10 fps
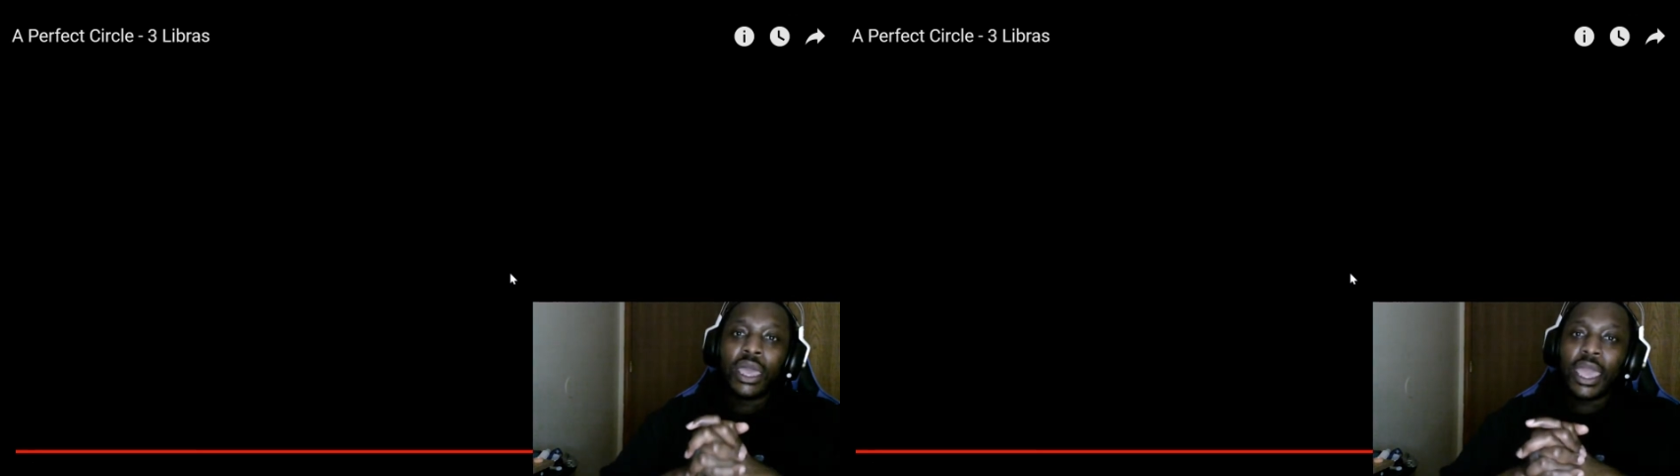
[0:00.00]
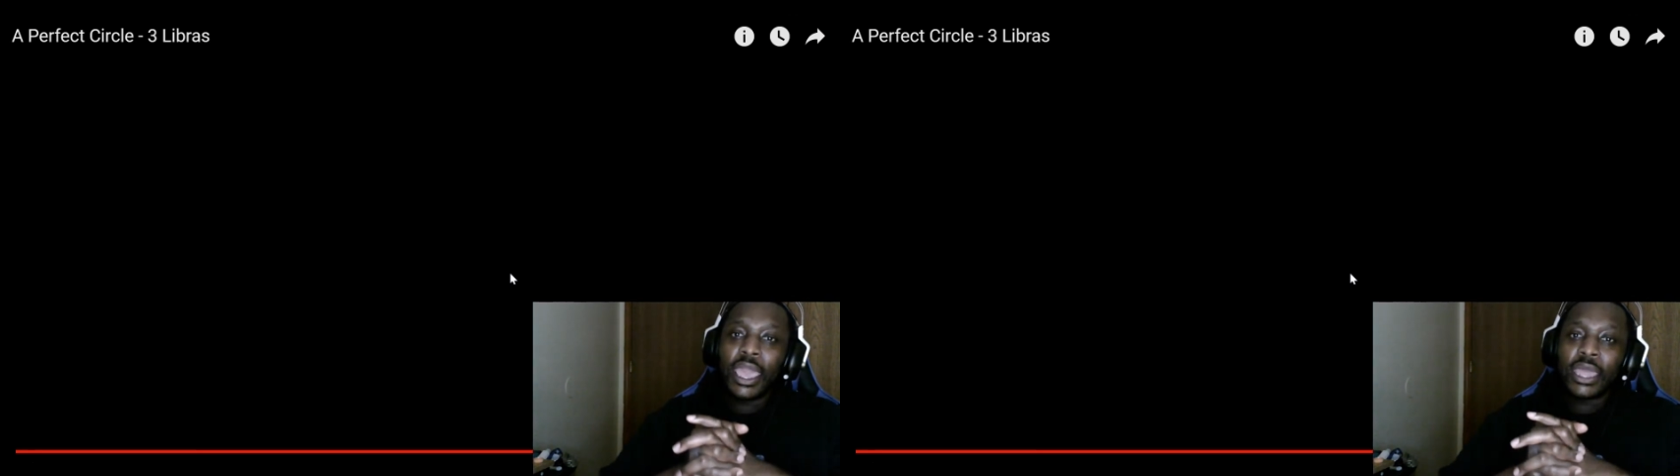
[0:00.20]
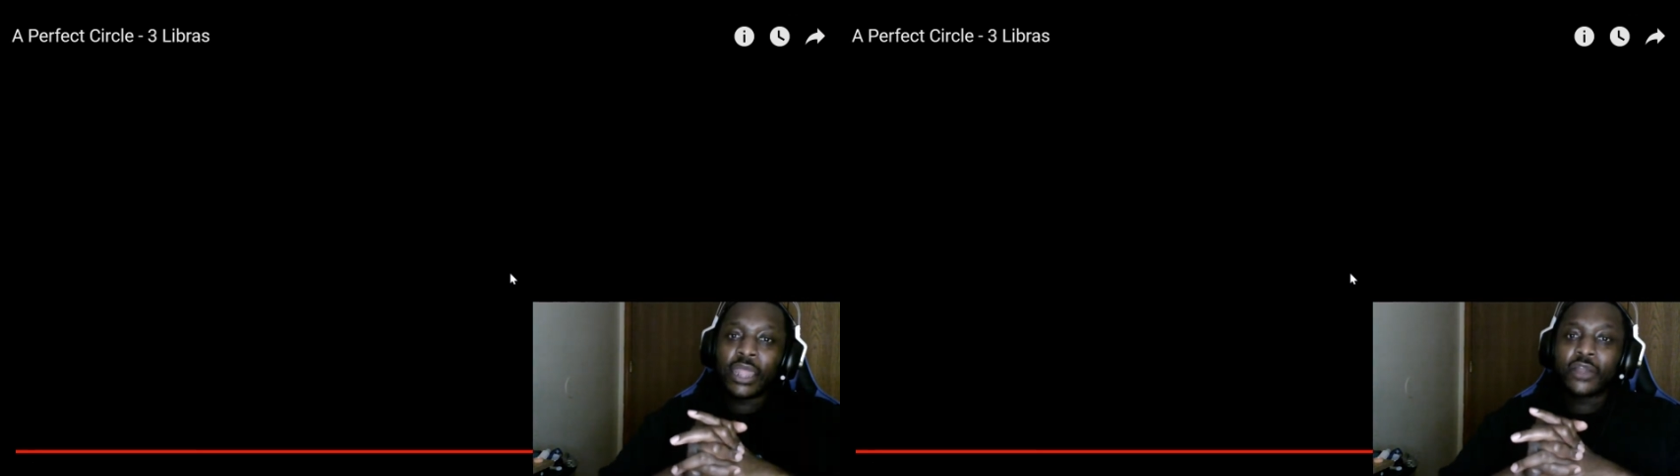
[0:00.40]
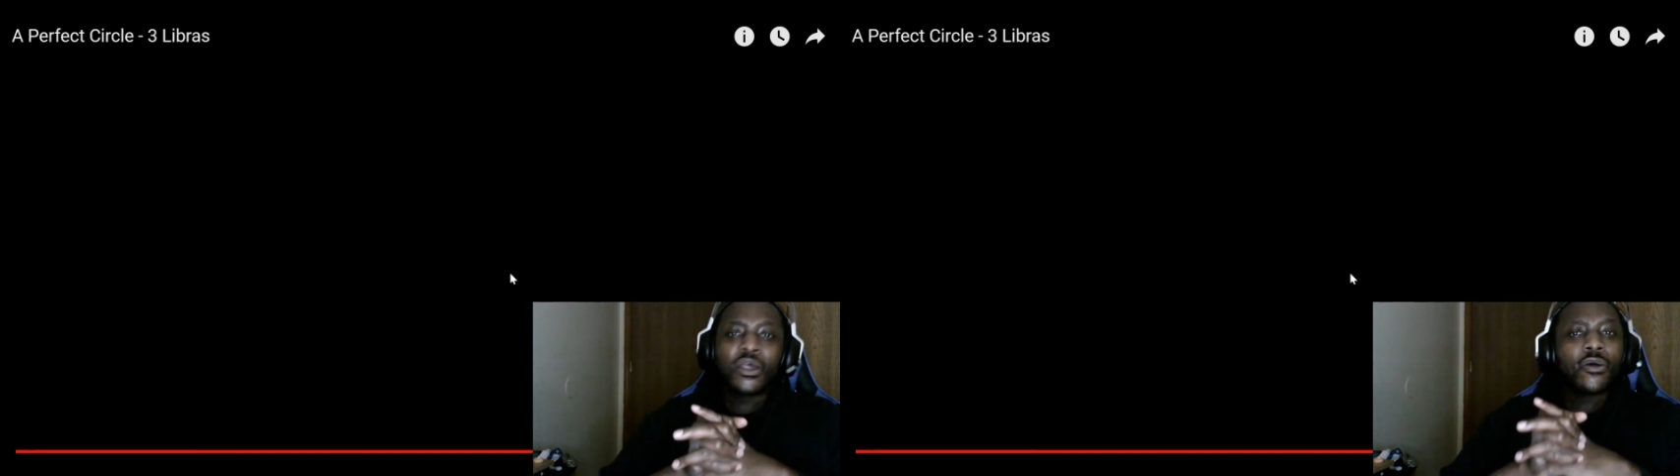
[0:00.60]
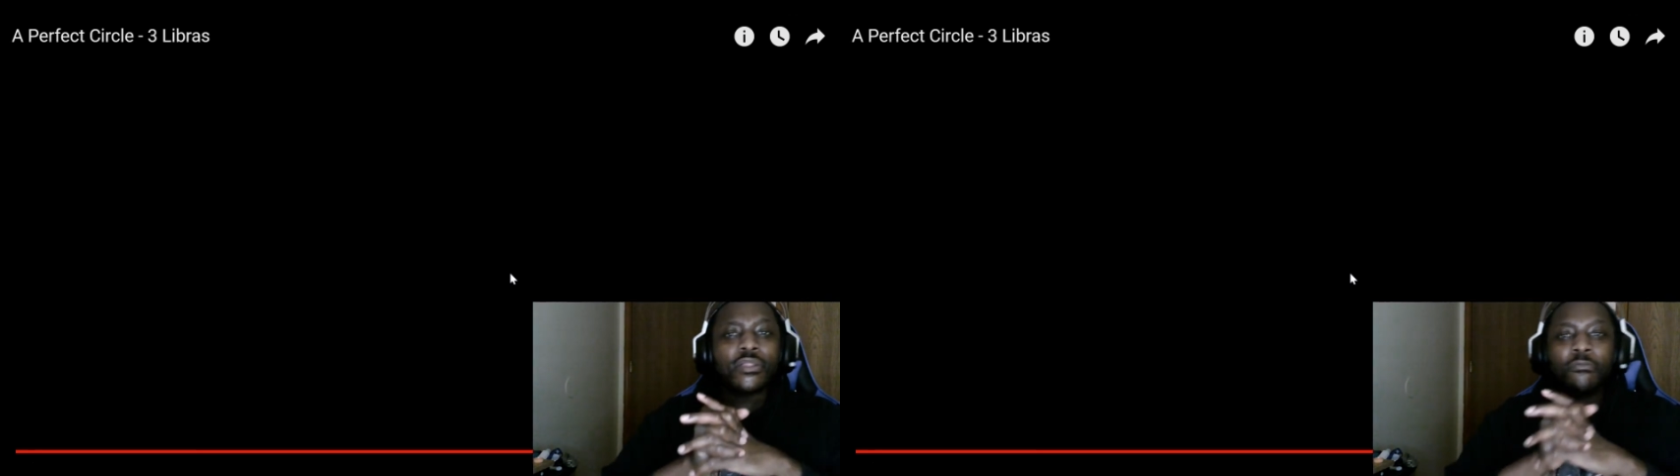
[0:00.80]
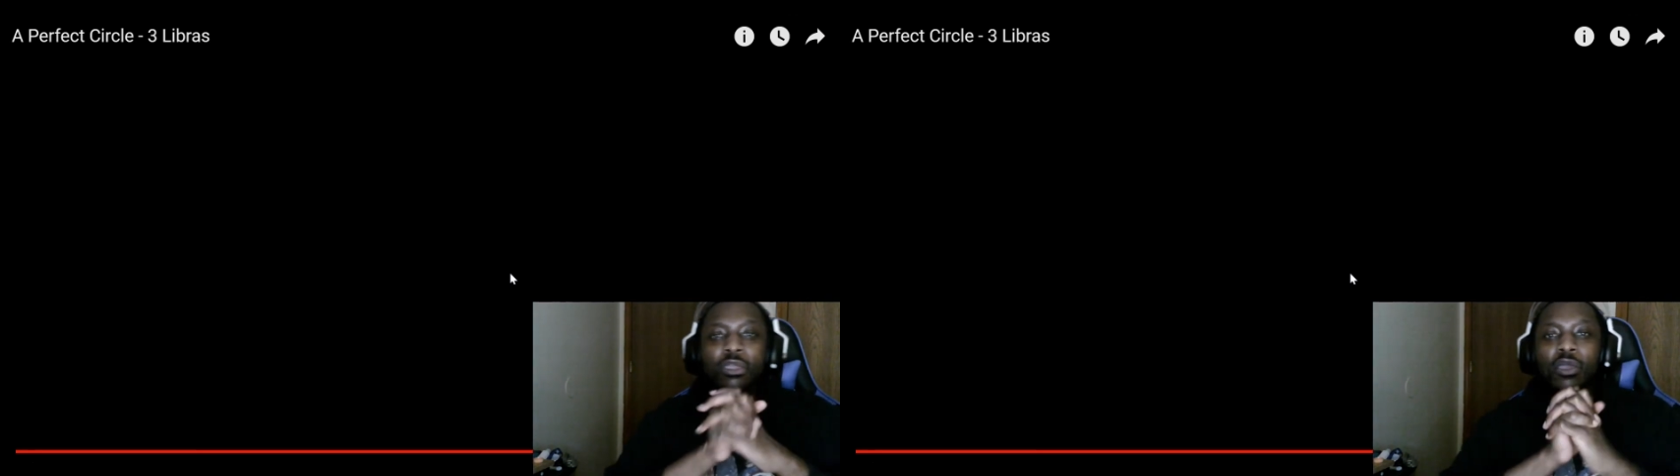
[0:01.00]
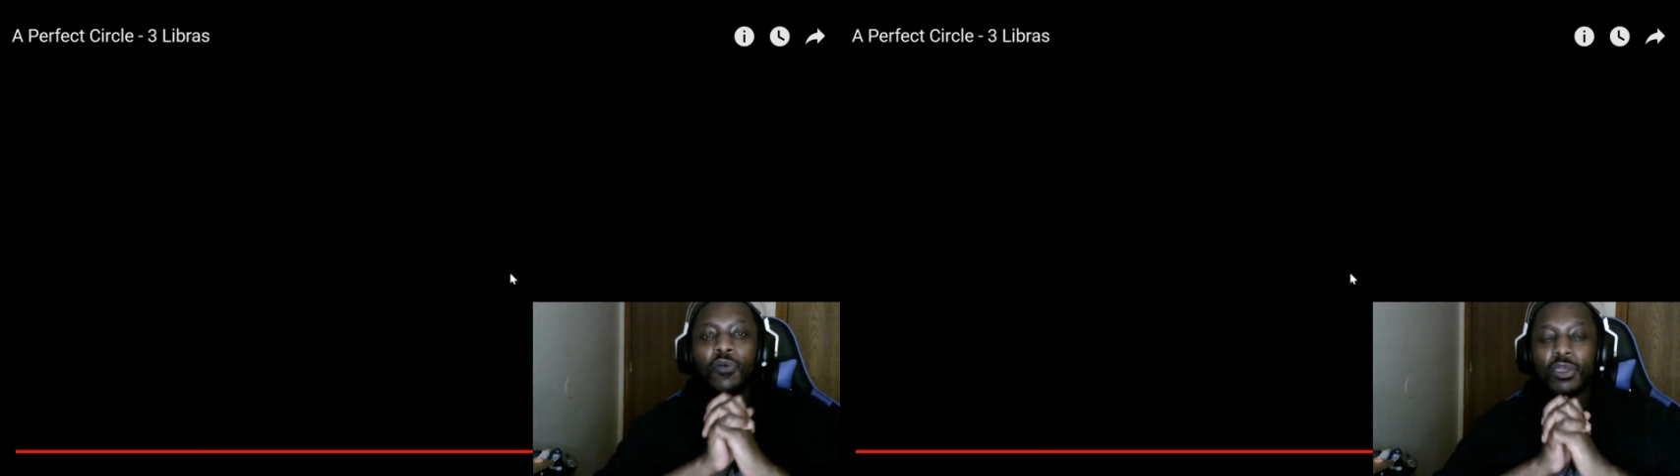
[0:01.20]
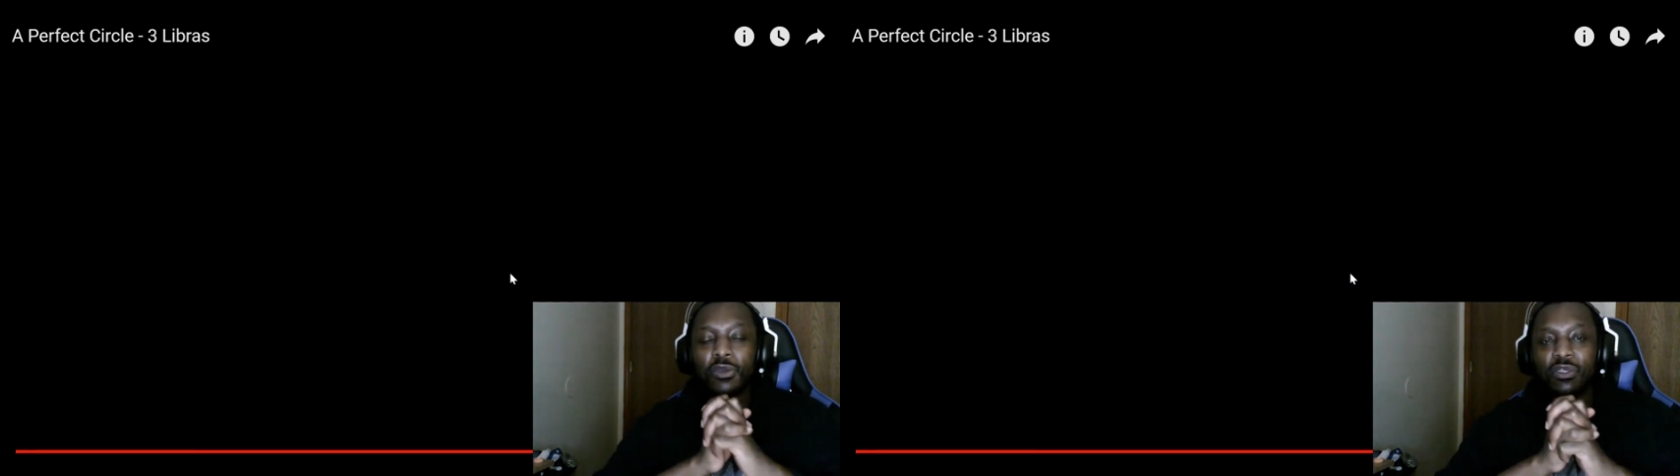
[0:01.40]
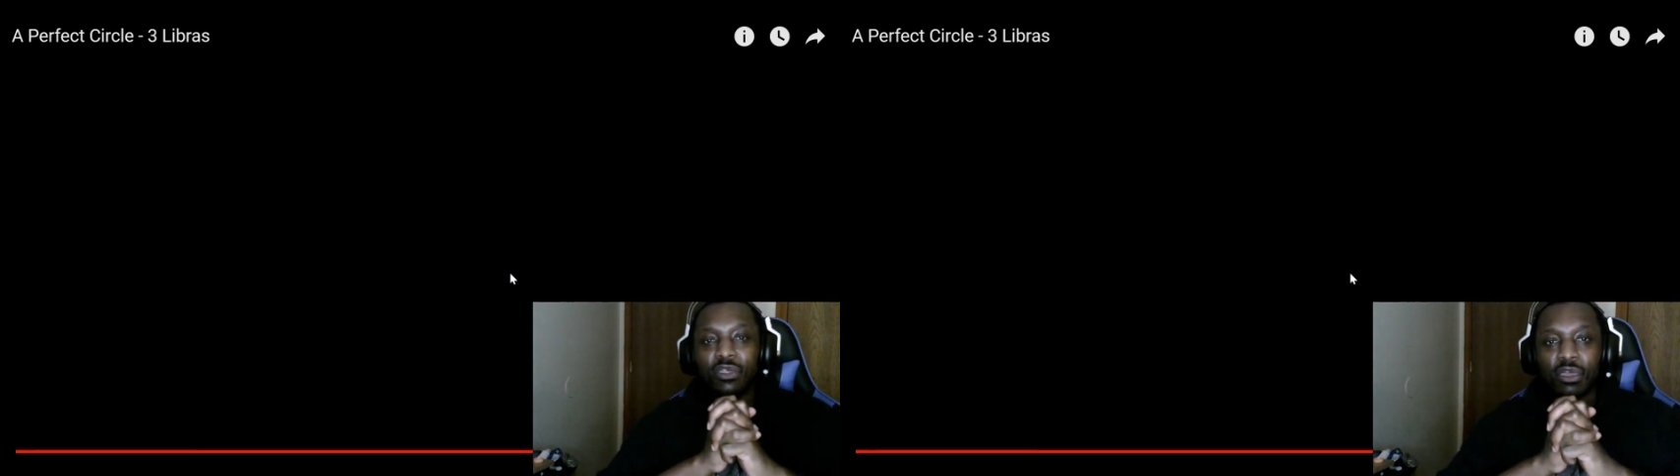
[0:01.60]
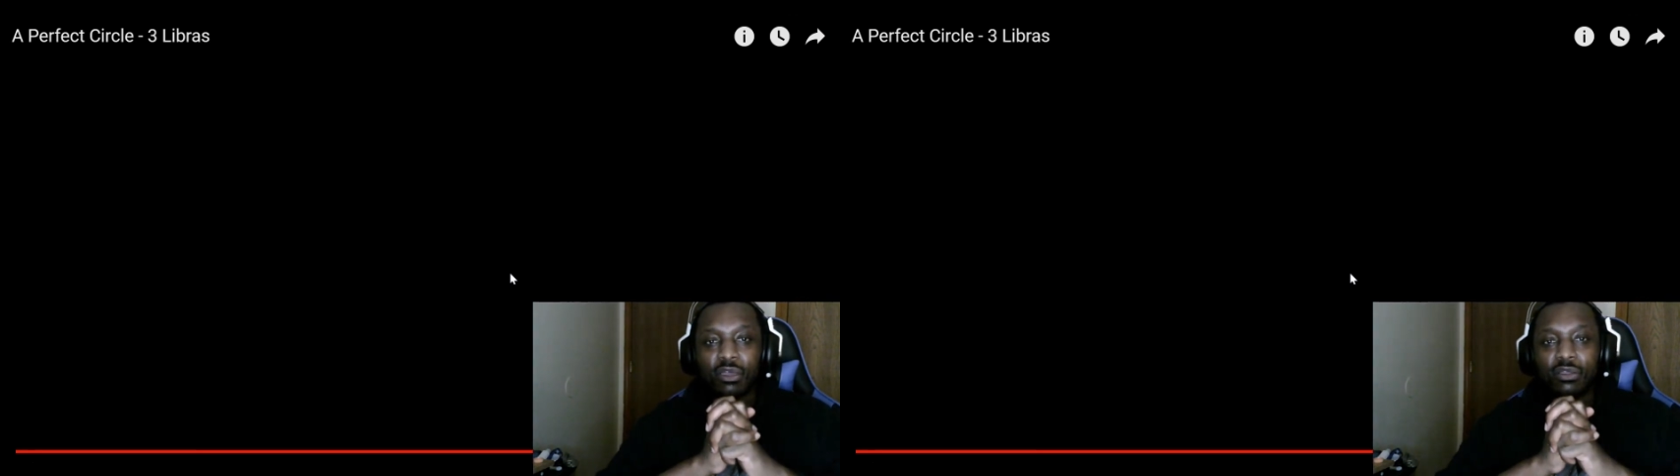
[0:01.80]
And I don't know, let me know what you
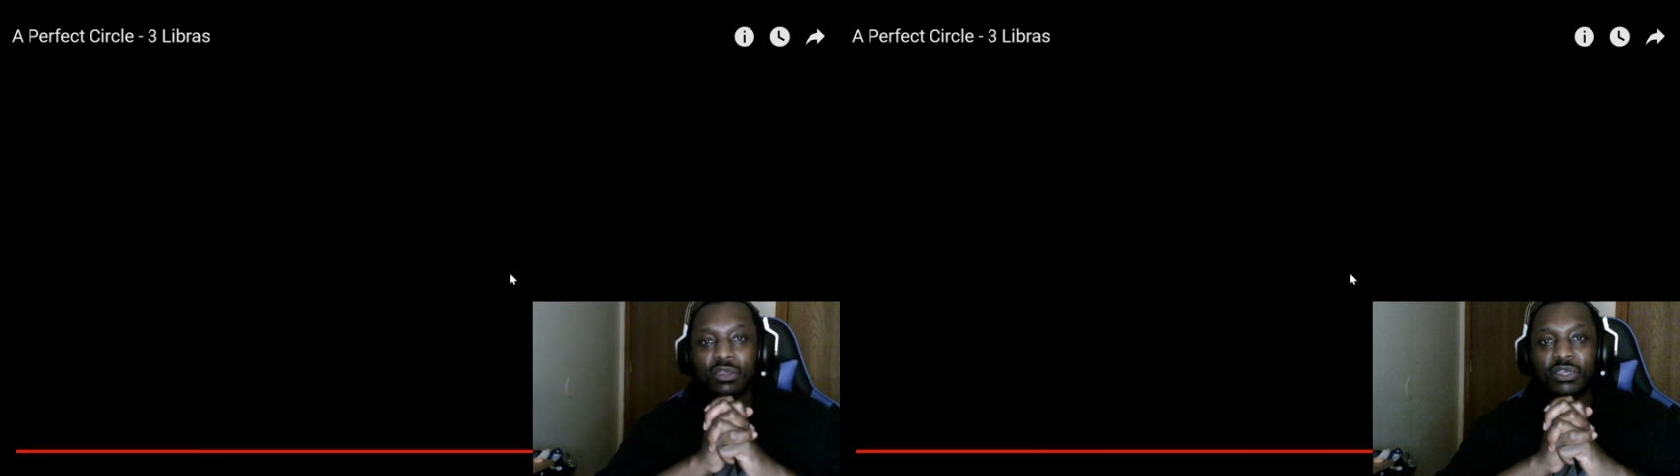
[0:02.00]
think.